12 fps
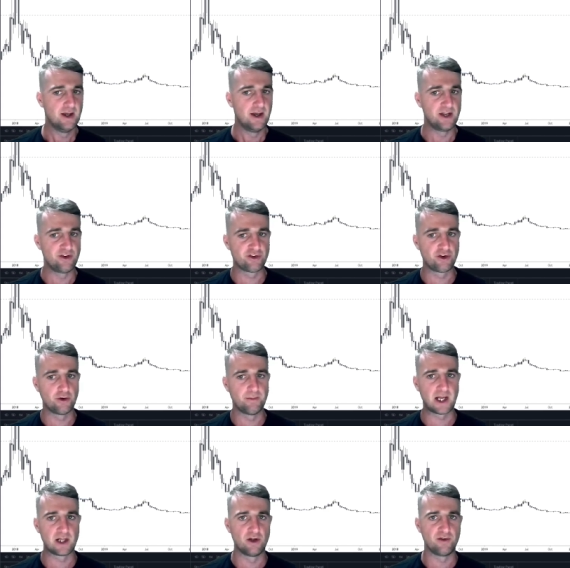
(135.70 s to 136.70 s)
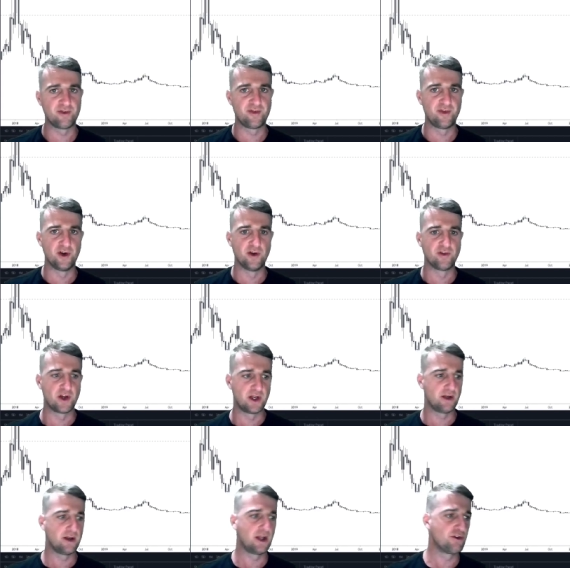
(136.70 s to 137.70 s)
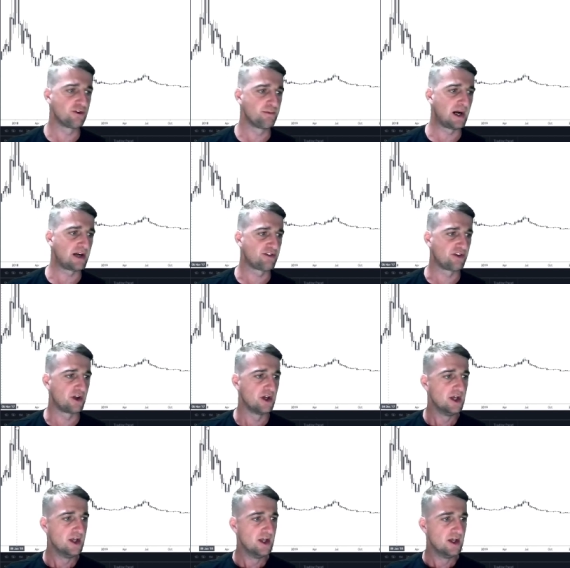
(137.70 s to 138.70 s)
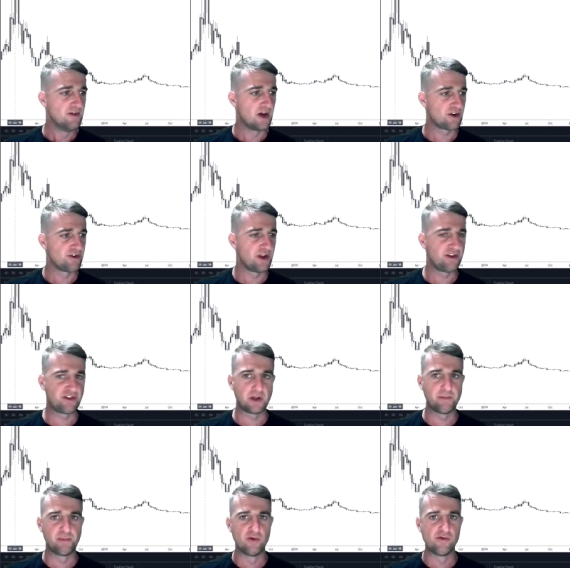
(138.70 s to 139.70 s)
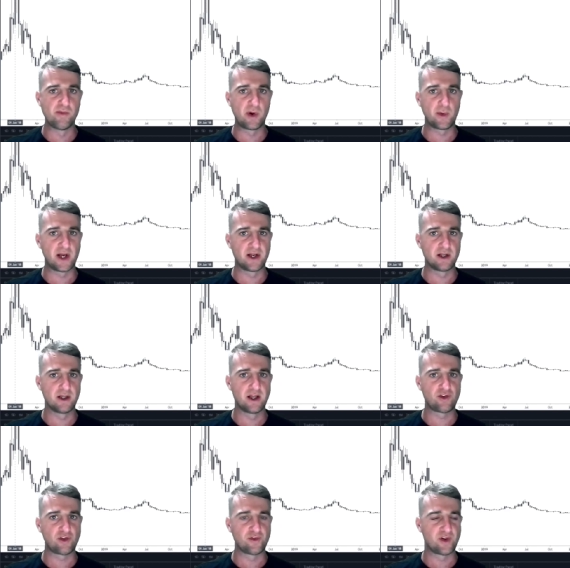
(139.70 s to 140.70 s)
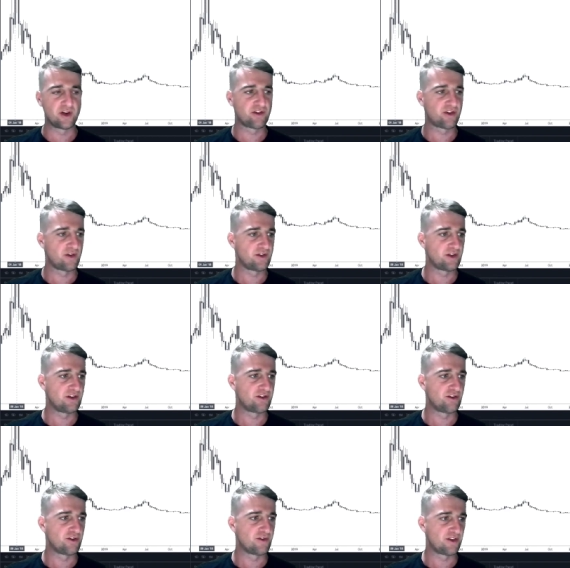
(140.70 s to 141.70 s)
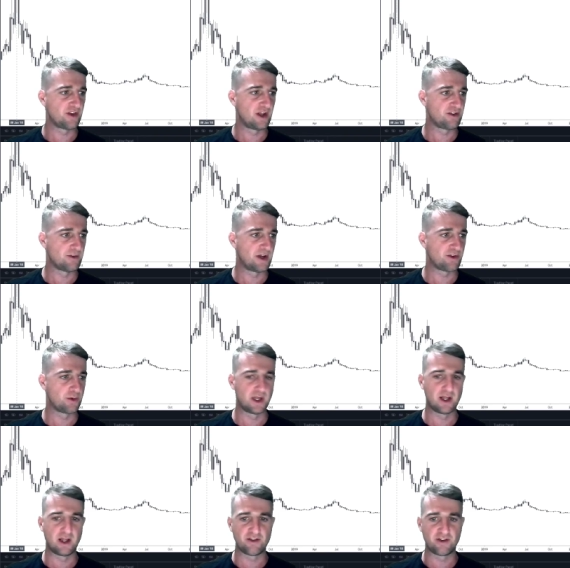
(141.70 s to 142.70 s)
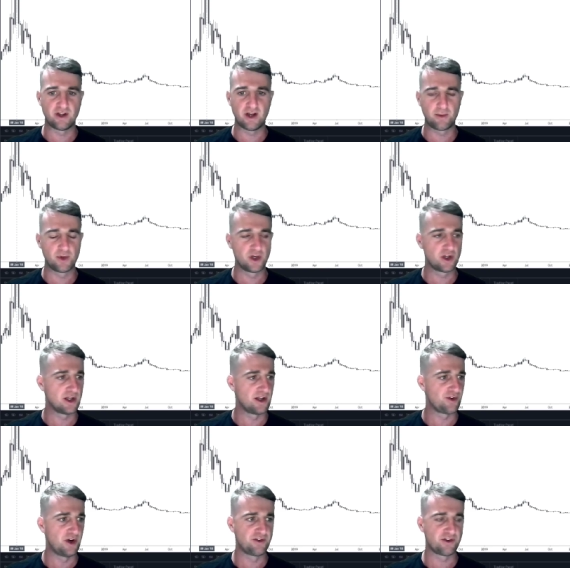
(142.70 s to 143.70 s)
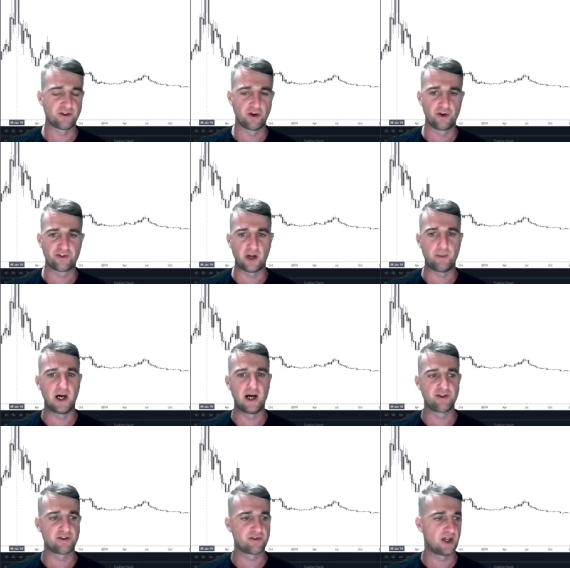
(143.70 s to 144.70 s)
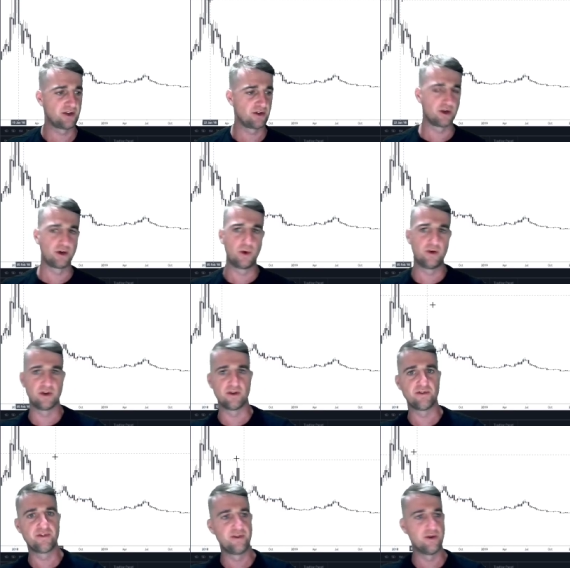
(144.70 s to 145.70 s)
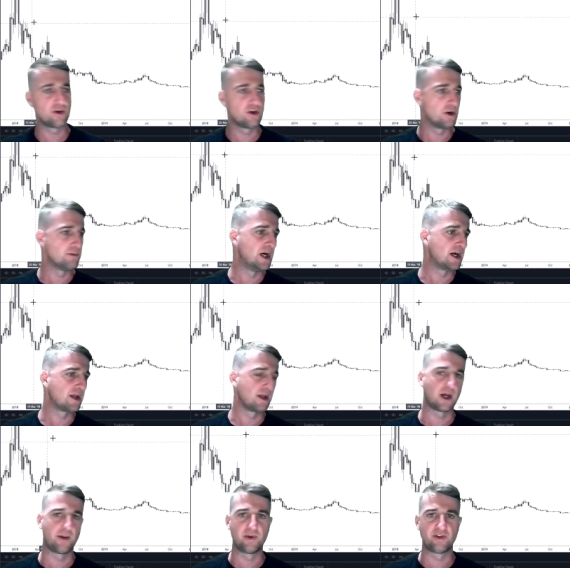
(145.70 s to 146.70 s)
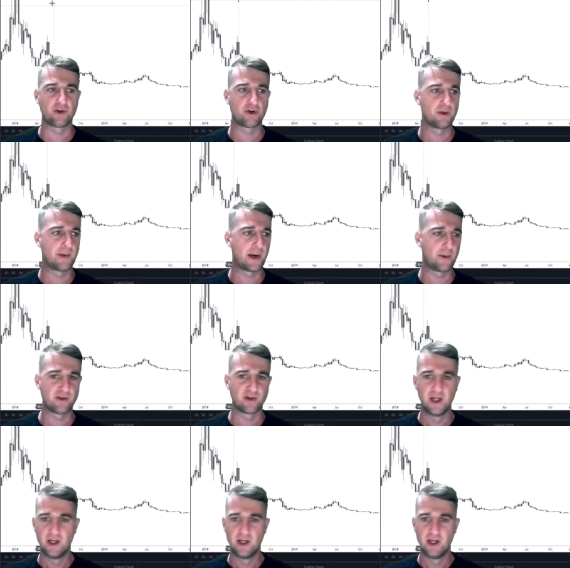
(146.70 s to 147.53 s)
it does go back a lot further, and it goes back to that crazy bull run that we had at late two thousand seventeen to two thousand eighteen, and that's when it hits. I'm going to class that as its all-time highs. I don't know what the fuck CoinMarketCap is talking about with